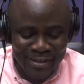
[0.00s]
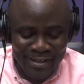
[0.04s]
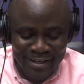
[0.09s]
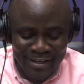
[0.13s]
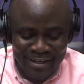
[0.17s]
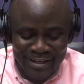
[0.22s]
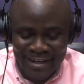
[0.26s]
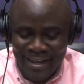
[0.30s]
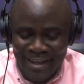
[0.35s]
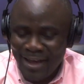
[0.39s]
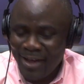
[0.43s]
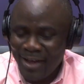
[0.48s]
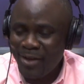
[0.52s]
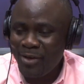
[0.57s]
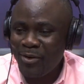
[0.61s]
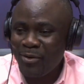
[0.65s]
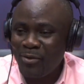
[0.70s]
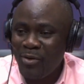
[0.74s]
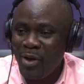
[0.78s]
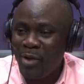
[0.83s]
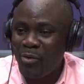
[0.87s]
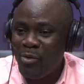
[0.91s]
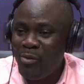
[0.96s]
In na
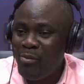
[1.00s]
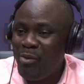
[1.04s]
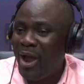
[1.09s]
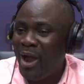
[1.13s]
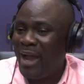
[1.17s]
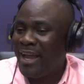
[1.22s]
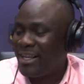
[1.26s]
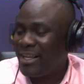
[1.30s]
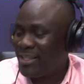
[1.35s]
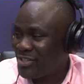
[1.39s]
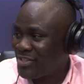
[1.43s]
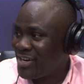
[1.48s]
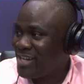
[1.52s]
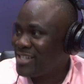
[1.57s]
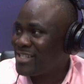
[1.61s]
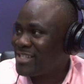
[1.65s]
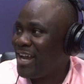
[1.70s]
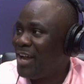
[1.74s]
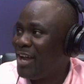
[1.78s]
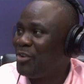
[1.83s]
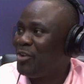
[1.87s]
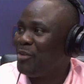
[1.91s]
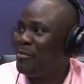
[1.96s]
Kweku Boahen stress
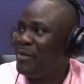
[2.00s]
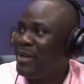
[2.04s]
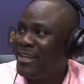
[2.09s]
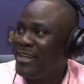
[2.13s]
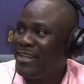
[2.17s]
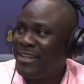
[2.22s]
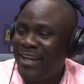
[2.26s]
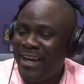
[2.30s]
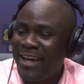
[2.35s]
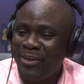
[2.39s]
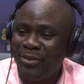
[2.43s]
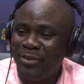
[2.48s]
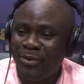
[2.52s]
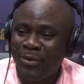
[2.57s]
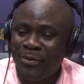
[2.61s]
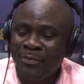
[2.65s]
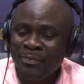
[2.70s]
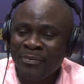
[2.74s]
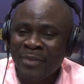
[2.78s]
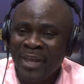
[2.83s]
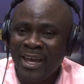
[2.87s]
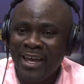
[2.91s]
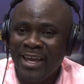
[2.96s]
an your many
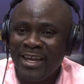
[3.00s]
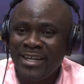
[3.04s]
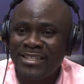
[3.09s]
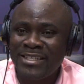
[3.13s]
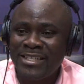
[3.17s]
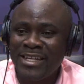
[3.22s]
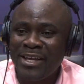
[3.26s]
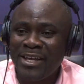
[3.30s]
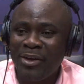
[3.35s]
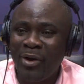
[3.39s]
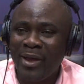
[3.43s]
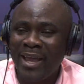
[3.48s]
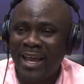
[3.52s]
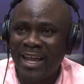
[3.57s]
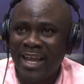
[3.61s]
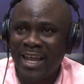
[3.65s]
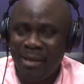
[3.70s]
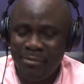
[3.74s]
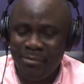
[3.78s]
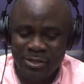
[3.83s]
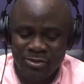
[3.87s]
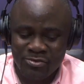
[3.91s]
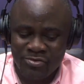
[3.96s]
Enti or your
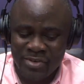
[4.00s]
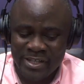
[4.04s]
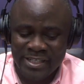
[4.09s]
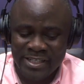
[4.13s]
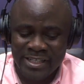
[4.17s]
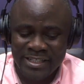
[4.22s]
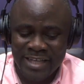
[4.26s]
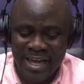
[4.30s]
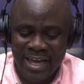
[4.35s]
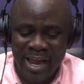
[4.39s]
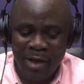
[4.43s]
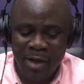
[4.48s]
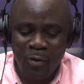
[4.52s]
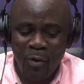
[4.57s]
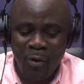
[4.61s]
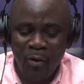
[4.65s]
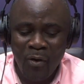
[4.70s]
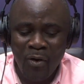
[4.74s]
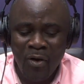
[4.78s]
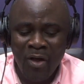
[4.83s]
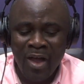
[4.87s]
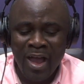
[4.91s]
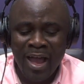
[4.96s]
chemistry teacher
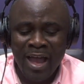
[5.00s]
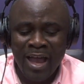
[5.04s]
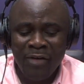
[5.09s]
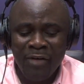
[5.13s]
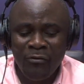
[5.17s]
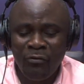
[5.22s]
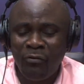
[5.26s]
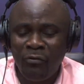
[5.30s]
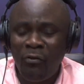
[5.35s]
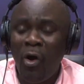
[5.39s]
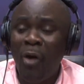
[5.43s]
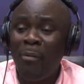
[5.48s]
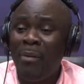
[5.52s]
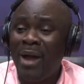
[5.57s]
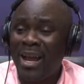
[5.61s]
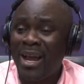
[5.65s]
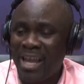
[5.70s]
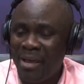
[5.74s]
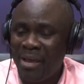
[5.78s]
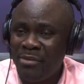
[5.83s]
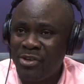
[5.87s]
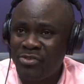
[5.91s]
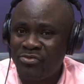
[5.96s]
former
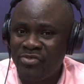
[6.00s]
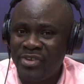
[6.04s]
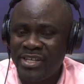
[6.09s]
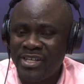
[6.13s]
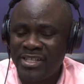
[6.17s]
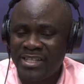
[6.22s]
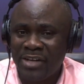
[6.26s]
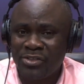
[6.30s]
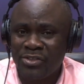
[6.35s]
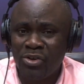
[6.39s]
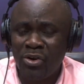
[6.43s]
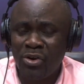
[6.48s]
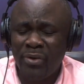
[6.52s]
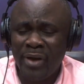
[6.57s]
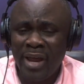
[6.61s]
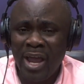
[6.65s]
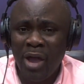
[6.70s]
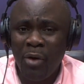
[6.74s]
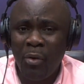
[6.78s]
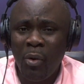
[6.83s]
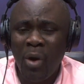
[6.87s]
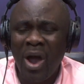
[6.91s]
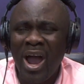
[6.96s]
chemistry teacher,
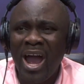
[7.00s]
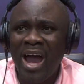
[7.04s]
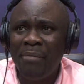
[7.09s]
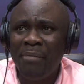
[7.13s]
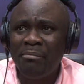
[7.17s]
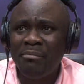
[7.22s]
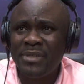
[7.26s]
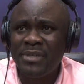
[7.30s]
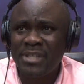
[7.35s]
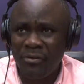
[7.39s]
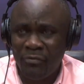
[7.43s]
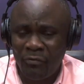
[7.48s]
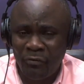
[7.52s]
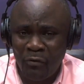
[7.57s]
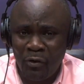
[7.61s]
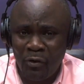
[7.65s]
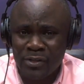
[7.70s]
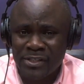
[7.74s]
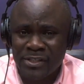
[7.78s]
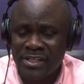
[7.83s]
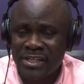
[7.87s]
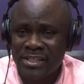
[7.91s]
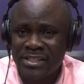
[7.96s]
Armed
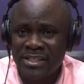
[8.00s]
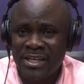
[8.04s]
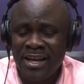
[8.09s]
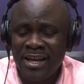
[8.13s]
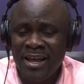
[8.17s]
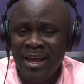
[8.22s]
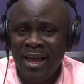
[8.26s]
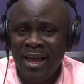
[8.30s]
Forces